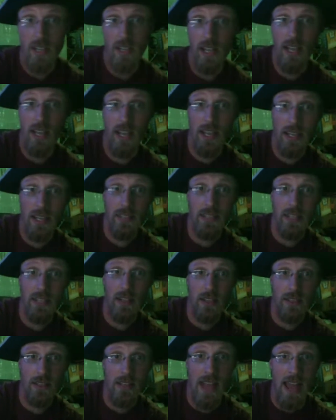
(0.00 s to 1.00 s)
And
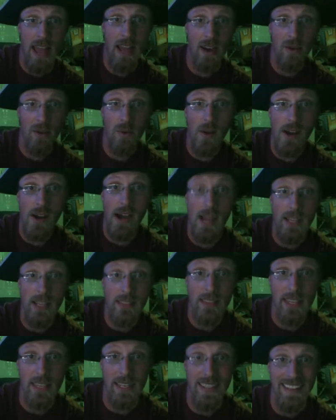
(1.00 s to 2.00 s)
now I
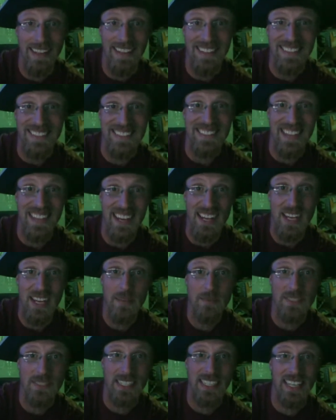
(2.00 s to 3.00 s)
think it is
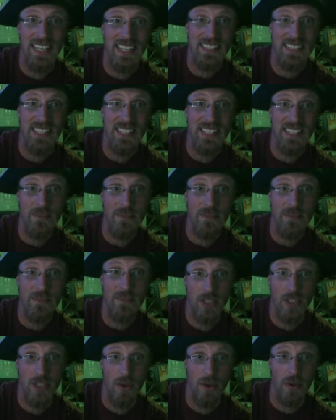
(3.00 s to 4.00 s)
time to get this
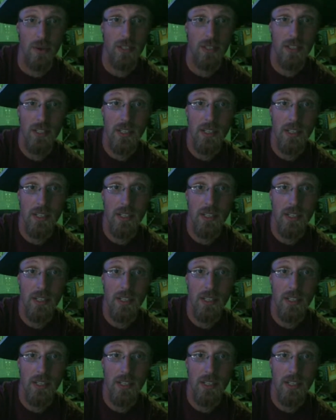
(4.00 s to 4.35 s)
match going.